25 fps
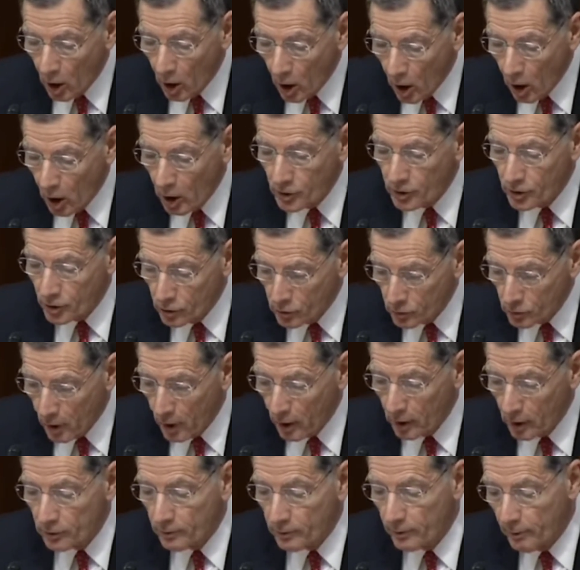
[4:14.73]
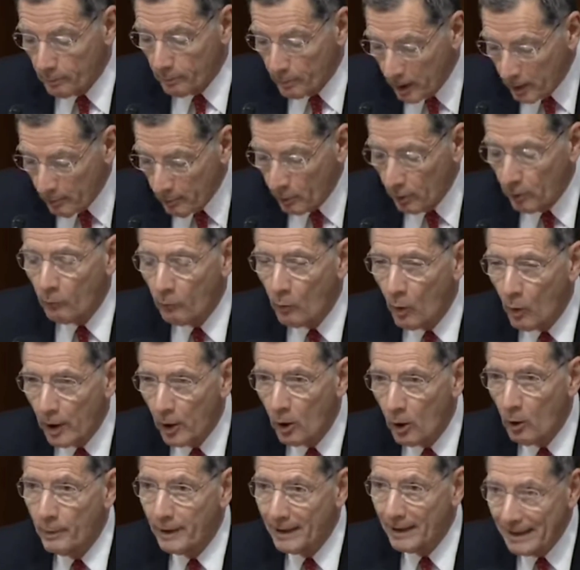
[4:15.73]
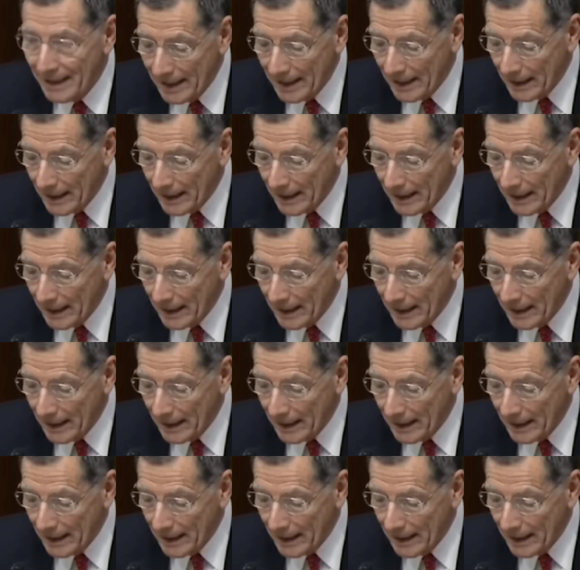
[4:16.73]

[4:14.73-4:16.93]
cars and trucks the people of Wyoming